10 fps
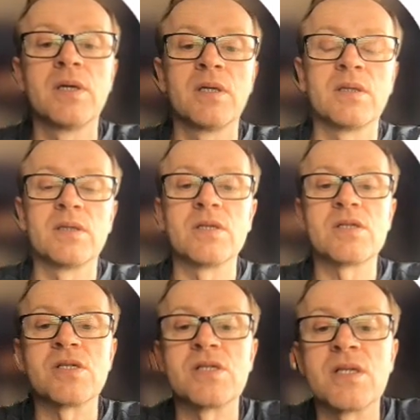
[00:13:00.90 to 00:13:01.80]
view of
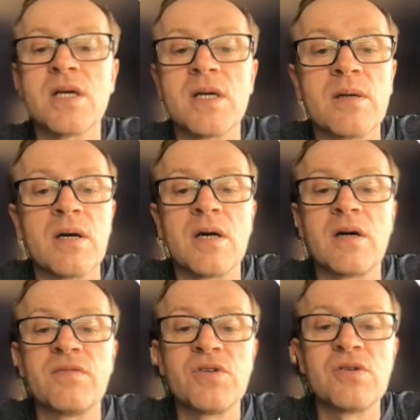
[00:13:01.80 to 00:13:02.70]
our trap. So
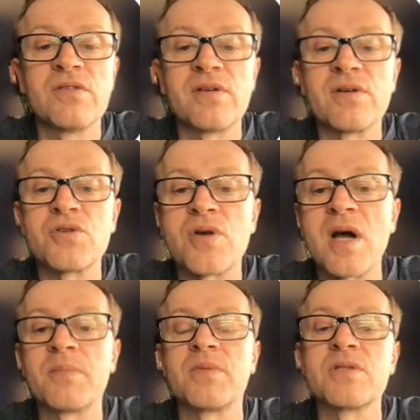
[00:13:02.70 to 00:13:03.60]
the fish are guided
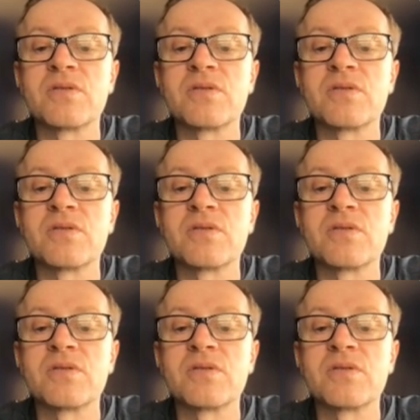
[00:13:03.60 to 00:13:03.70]
into